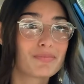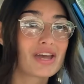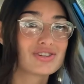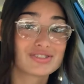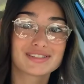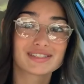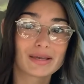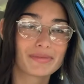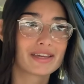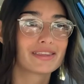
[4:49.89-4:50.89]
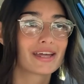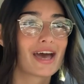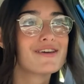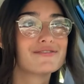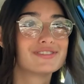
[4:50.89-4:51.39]
patience is something that
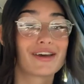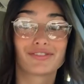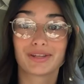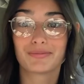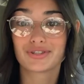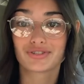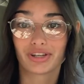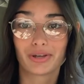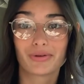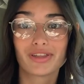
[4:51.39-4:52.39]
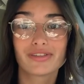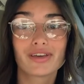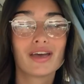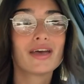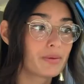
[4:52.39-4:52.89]
I've definitely been struggling with
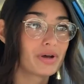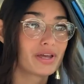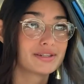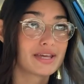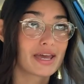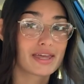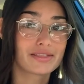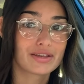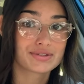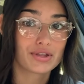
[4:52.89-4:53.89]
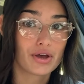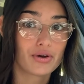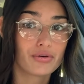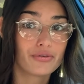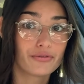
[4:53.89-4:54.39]
but taking things
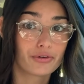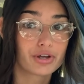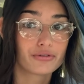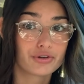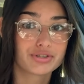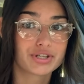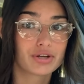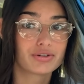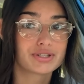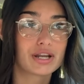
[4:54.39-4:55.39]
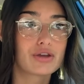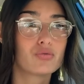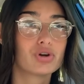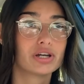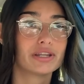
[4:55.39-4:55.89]
slow for your first day of
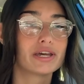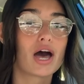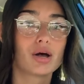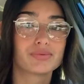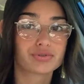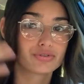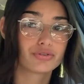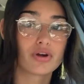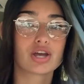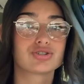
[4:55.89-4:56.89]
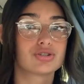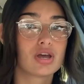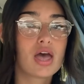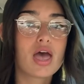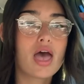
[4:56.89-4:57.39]
resigning really helps refresh
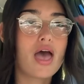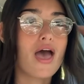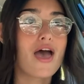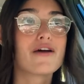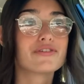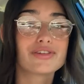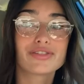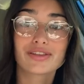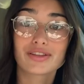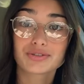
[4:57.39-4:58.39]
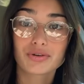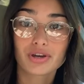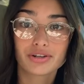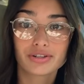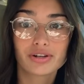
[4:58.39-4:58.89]
everything that's going on in